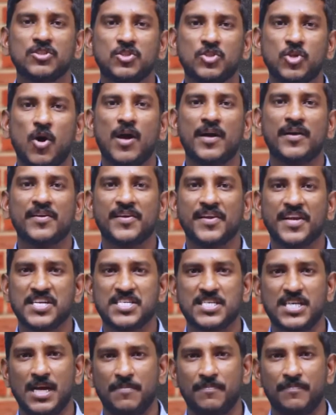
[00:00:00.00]
John
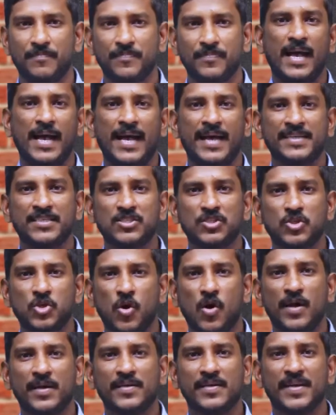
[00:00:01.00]
Gresham, and
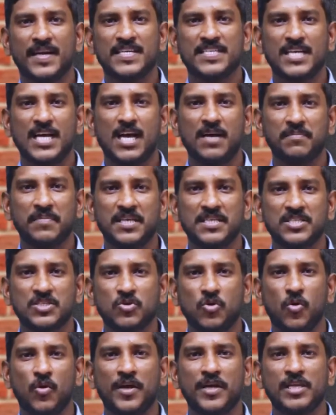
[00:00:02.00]
John Gresham is
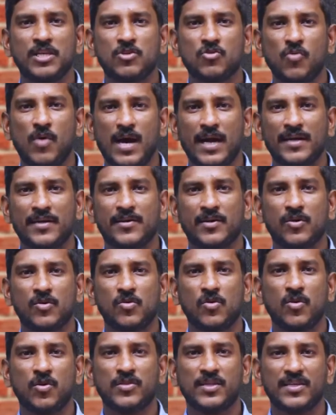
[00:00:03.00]
going to
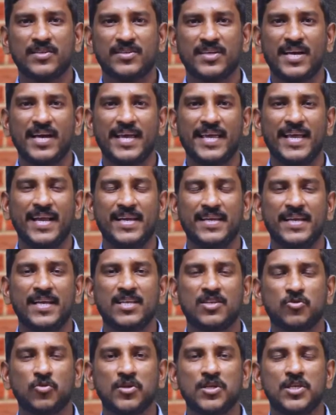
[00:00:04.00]
undergo the trial
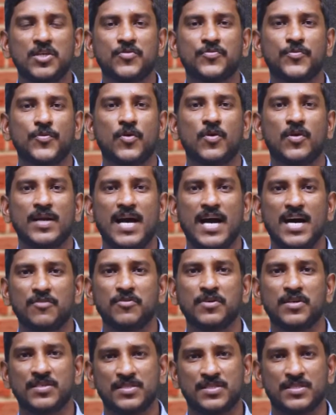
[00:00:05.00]
in 24
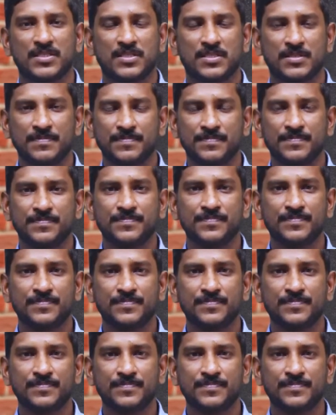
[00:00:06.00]
hours.